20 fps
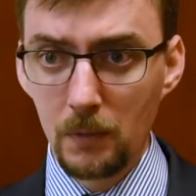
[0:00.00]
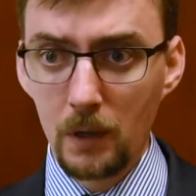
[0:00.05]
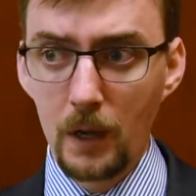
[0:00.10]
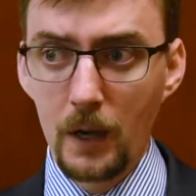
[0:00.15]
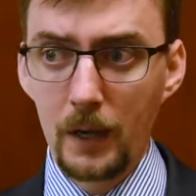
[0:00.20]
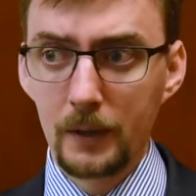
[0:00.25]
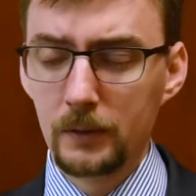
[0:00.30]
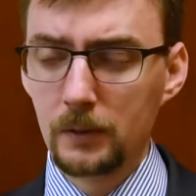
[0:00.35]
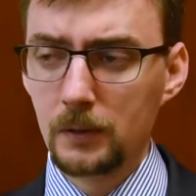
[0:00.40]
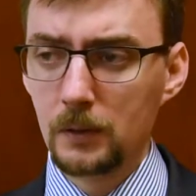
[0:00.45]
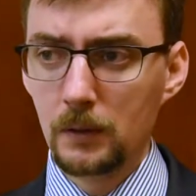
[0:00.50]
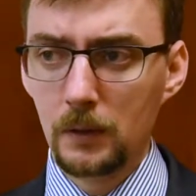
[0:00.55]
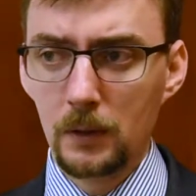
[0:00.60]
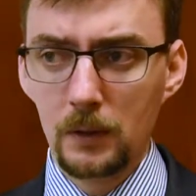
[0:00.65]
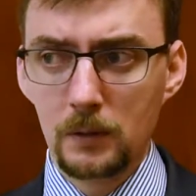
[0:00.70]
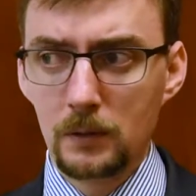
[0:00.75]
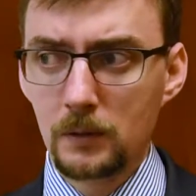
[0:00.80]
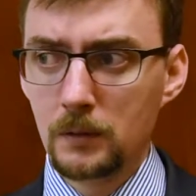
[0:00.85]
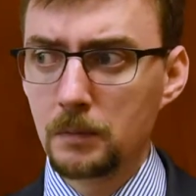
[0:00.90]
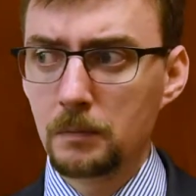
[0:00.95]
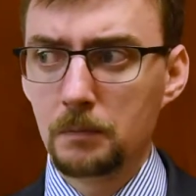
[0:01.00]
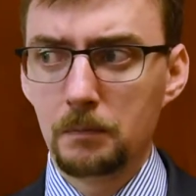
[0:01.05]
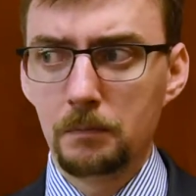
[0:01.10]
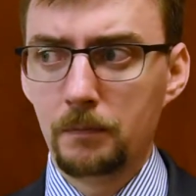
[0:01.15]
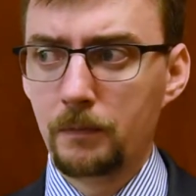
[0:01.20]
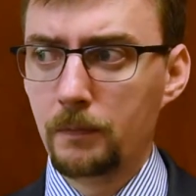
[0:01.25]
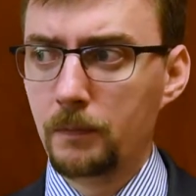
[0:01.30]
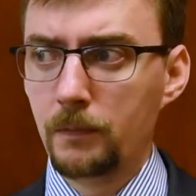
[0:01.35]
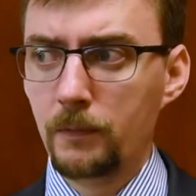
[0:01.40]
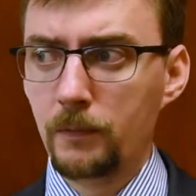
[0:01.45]
and it
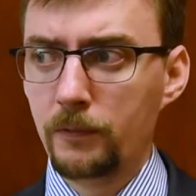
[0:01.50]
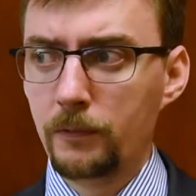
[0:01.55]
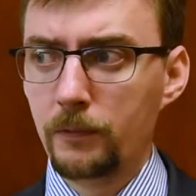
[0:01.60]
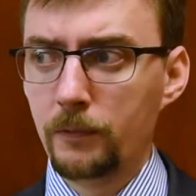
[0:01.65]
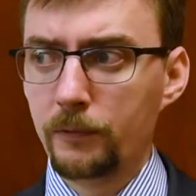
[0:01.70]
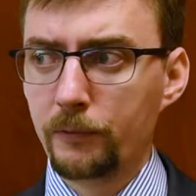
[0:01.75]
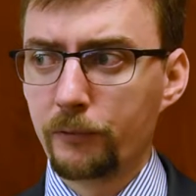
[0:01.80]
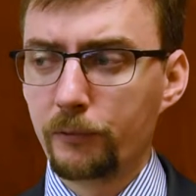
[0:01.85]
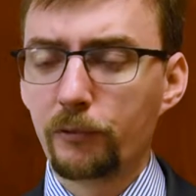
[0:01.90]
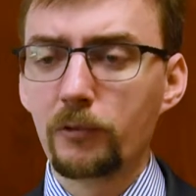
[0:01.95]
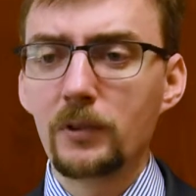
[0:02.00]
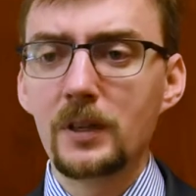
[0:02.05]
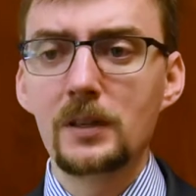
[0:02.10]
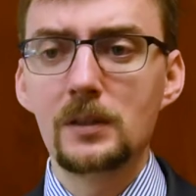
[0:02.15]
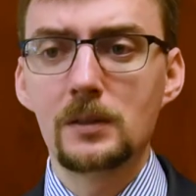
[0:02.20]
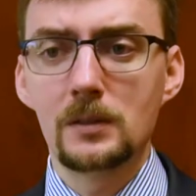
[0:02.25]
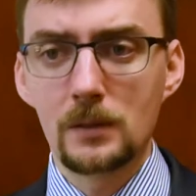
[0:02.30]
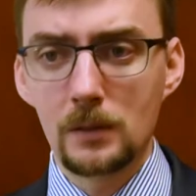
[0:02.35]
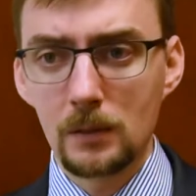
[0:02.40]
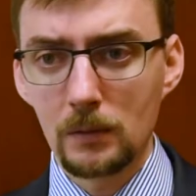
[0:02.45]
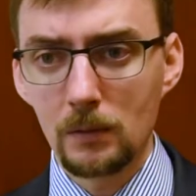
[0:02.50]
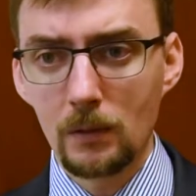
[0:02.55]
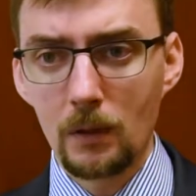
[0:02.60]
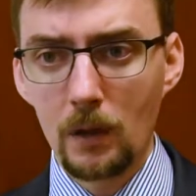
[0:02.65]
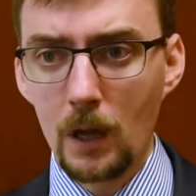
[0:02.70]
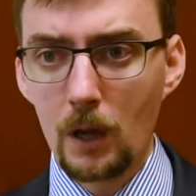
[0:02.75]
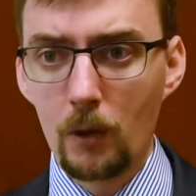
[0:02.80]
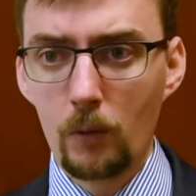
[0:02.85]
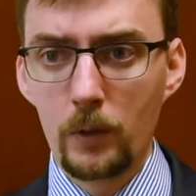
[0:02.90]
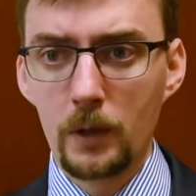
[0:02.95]
freezed
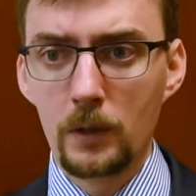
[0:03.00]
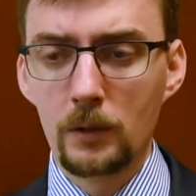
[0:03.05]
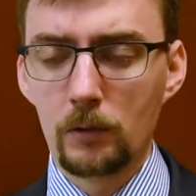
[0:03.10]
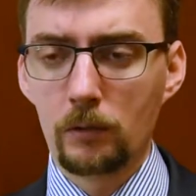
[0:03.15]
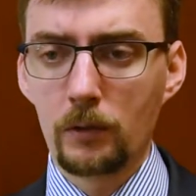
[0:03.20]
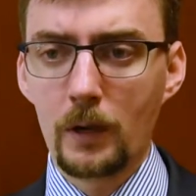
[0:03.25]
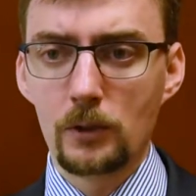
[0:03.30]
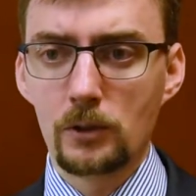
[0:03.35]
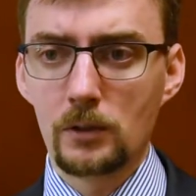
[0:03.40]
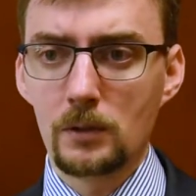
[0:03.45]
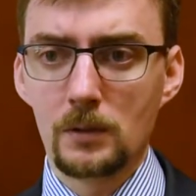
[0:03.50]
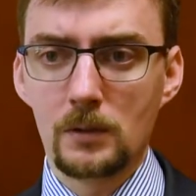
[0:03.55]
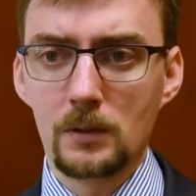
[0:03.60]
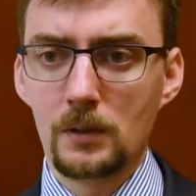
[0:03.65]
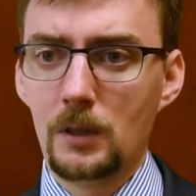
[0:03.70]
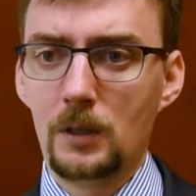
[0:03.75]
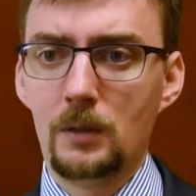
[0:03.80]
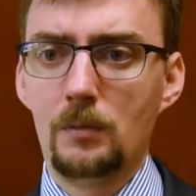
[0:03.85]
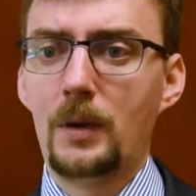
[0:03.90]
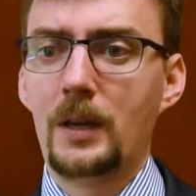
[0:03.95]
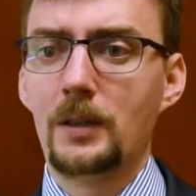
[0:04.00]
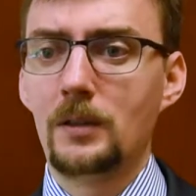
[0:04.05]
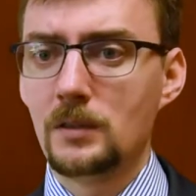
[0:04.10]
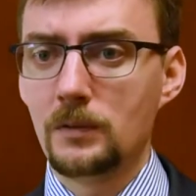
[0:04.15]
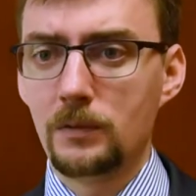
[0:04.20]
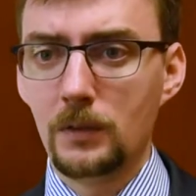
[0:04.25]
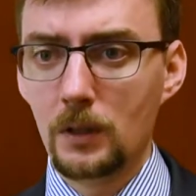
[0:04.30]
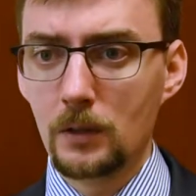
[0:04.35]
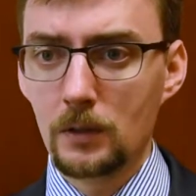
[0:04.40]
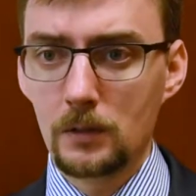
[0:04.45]
our interactions in many
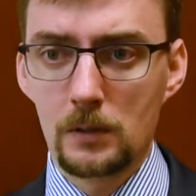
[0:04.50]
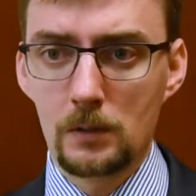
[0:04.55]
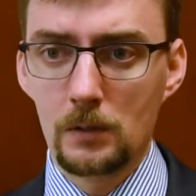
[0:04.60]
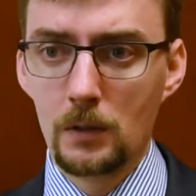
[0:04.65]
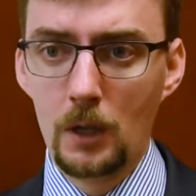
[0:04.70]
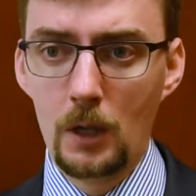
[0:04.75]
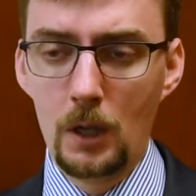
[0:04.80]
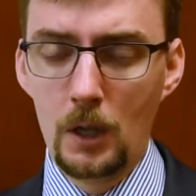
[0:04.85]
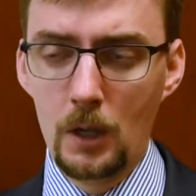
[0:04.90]
spheres.